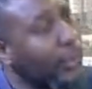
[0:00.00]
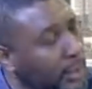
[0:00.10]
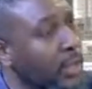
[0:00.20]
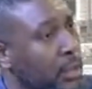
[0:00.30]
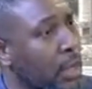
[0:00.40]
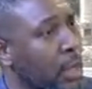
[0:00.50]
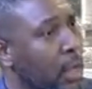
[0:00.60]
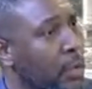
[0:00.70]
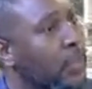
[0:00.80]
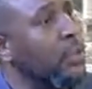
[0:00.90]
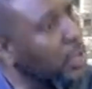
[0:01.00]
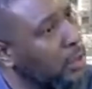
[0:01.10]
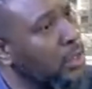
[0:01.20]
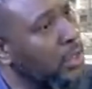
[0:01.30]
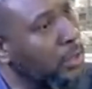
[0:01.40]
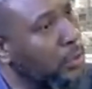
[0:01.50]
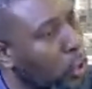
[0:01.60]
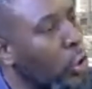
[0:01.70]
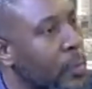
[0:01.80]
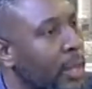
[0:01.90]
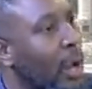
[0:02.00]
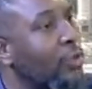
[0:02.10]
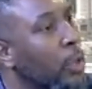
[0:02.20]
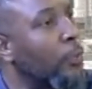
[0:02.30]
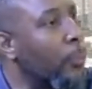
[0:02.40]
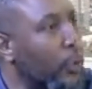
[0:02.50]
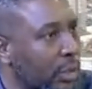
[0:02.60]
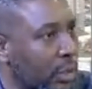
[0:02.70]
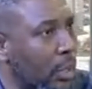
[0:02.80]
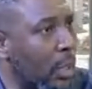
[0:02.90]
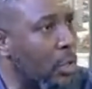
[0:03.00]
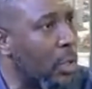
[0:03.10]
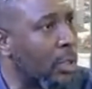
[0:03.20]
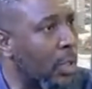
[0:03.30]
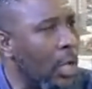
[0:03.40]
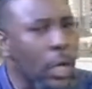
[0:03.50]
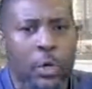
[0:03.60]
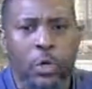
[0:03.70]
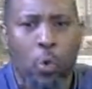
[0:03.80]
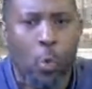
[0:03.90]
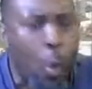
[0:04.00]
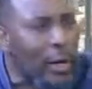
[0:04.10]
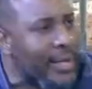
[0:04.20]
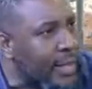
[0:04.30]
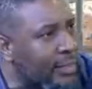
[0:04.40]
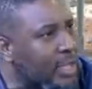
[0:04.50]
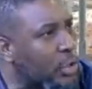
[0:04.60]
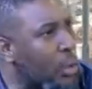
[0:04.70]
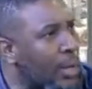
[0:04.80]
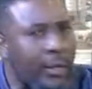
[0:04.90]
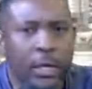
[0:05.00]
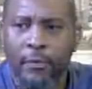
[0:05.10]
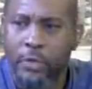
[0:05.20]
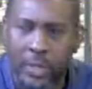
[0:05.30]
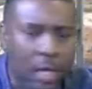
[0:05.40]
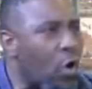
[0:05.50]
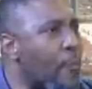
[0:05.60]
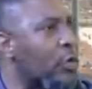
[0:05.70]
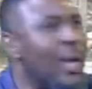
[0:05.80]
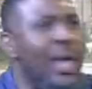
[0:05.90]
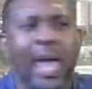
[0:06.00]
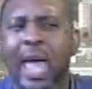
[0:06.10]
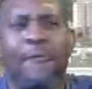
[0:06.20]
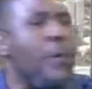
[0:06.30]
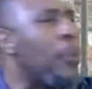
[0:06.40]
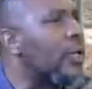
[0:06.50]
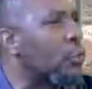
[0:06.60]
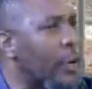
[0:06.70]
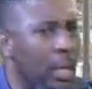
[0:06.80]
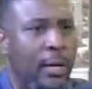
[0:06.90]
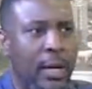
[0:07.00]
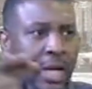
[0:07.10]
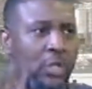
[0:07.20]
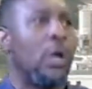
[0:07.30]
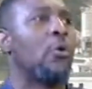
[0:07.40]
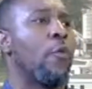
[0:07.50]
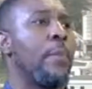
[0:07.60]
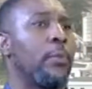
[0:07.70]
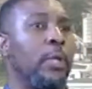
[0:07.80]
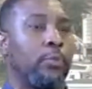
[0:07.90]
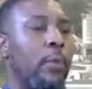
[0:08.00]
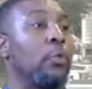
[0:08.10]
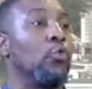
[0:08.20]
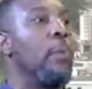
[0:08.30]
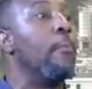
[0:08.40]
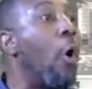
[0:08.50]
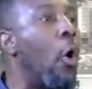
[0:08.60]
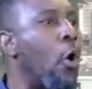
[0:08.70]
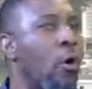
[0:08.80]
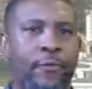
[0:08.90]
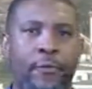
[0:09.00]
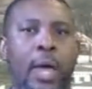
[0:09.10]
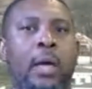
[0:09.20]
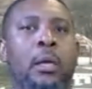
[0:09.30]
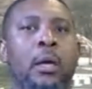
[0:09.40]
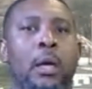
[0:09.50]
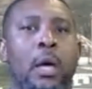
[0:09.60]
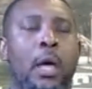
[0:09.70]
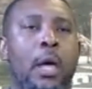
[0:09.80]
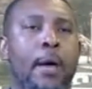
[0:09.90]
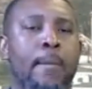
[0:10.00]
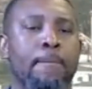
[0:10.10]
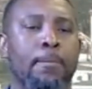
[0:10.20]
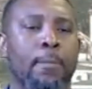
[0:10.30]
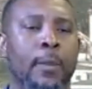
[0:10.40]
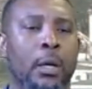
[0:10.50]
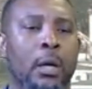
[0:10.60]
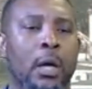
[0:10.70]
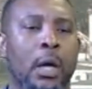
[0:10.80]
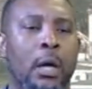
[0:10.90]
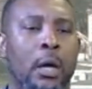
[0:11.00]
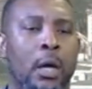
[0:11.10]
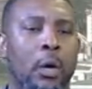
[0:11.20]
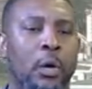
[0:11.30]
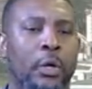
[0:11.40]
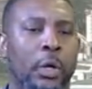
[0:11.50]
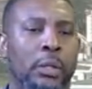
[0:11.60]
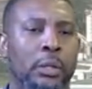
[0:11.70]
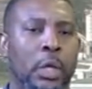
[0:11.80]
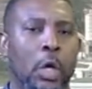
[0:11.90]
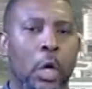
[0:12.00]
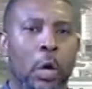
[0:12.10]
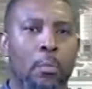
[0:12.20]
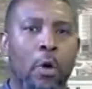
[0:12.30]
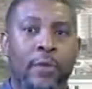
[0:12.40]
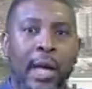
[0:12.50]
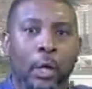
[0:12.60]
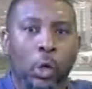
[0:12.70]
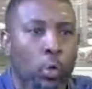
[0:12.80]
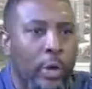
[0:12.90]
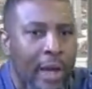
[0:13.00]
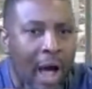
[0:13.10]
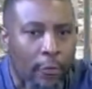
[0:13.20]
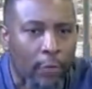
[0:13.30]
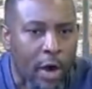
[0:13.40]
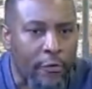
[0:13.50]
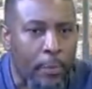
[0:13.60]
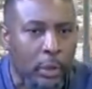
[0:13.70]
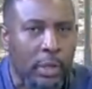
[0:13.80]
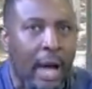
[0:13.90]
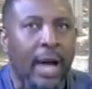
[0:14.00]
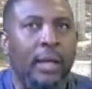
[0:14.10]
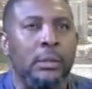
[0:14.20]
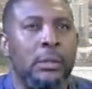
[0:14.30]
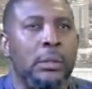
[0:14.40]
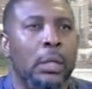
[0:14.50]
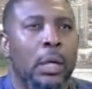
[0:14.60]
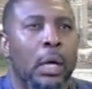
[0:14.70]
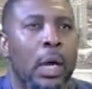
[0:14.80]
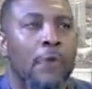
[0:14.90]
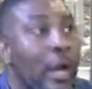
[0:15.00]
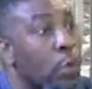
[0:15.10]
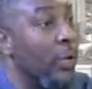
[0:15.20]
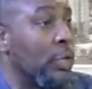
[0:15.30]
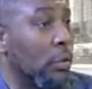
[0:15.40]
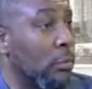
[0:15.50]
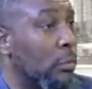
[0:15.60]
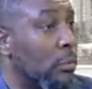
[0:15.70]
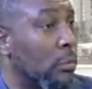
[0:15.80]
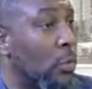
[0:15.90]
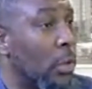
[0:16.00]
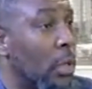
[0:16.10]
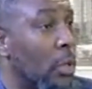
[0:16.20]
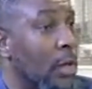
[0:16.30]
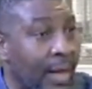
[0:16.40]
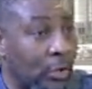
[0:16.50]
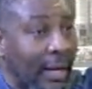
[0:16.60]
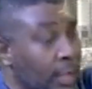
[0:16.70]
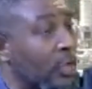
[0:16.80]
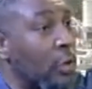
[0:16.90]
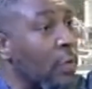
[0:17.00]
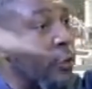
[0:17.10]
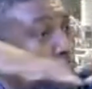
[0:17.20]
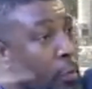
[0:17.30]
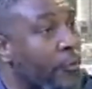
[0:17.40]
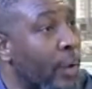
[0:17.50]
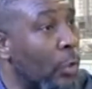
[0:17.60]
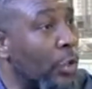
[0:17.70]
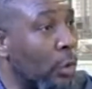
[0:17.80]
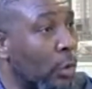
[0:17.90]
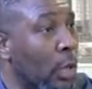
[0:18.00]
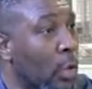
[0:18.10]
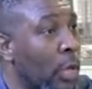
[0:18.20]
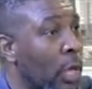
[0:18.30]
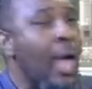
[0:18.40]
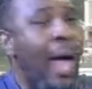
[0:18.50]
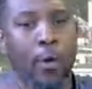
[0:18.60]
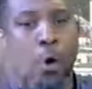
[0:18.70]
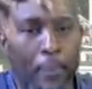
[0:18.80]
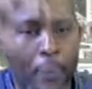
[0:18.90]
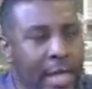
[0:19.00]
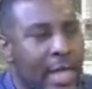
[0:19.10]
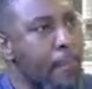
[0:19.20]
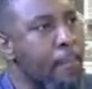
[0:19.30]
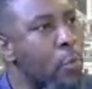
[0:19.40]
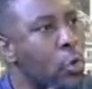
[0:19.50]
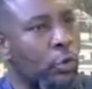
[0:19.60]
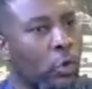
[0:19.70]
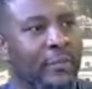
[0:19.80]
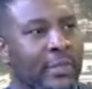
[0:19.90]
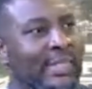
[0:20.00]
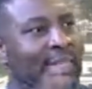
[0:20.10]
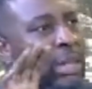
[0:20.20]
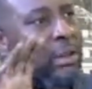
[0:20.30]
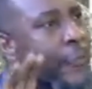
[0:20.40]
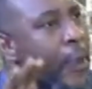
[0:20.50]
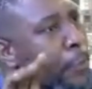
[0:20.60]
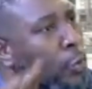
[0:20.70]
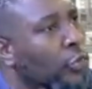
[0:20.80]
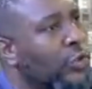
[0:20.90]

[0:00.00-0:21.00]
this document actually proposes. You coordinate things together. The state governments go. Everybody's coordinated. The national government is probably doing more of like what do you call it? More of like looking out for everybody and regulation. Okay, at the national level, you're doing more of regulation. Yes, okay, exactly. And you're bringing most of the deliverables